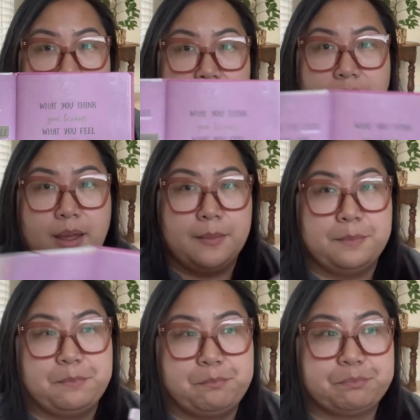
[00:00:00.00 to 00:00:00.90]

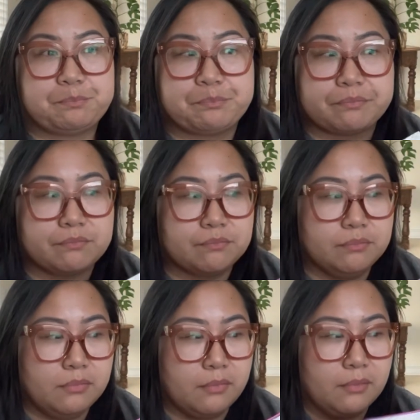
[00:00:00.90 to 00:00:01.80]

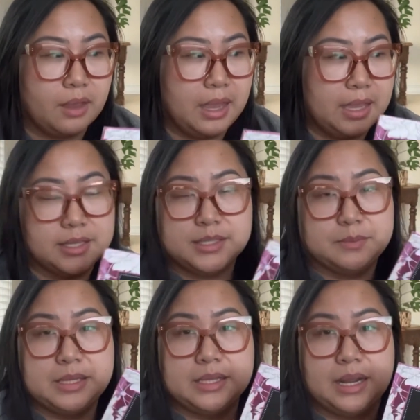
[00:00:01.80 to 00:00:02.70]
And
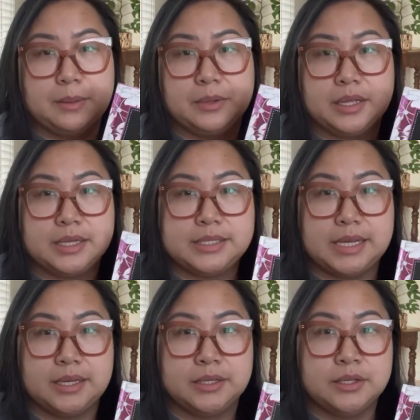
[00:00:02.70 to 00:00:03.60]
something that I'm gonna
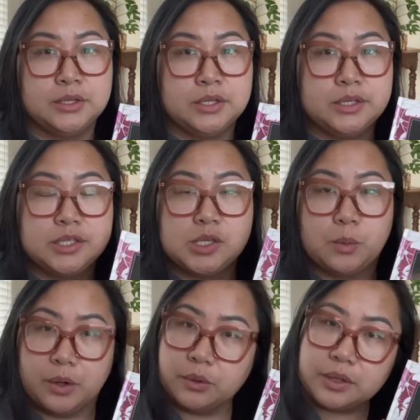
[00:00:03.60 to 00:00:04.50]
take to
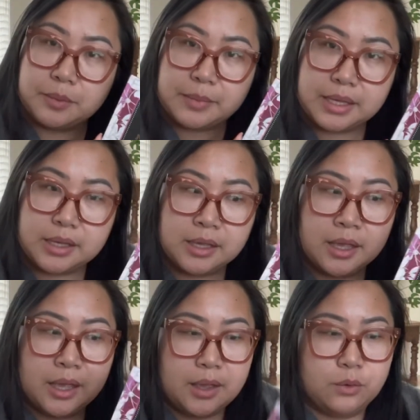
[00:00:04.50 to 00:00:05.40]
work with me.
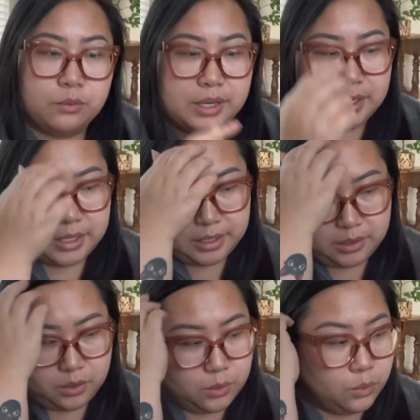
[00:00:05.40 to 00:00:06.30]
Read it
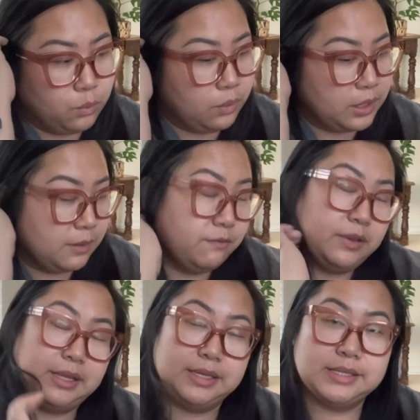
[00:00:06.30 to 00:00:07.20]
when I'm
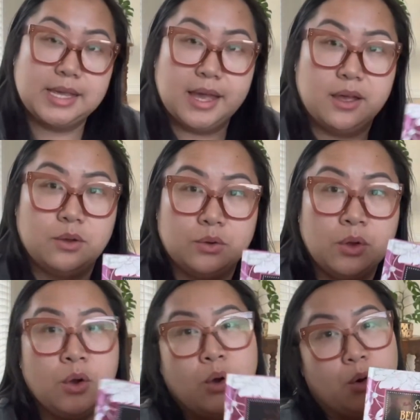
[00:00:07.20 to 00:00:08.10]
feeling down
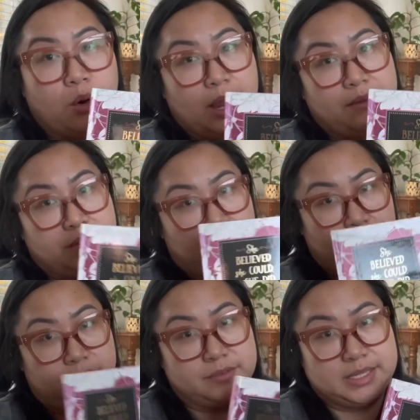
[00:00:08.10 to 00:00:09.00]
or having a
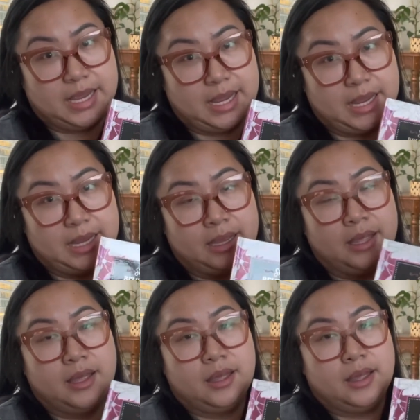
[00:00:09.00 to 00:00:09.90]
rough day.
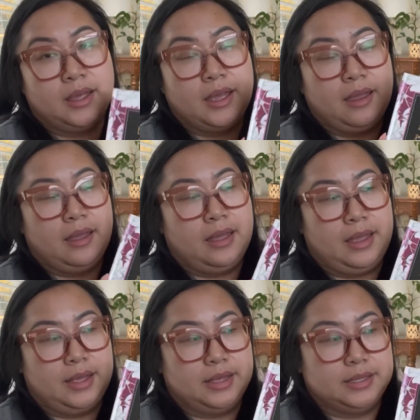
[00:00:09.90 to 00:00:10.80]

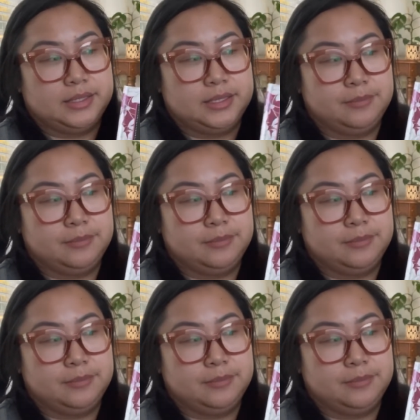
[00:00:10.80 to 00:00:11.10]
And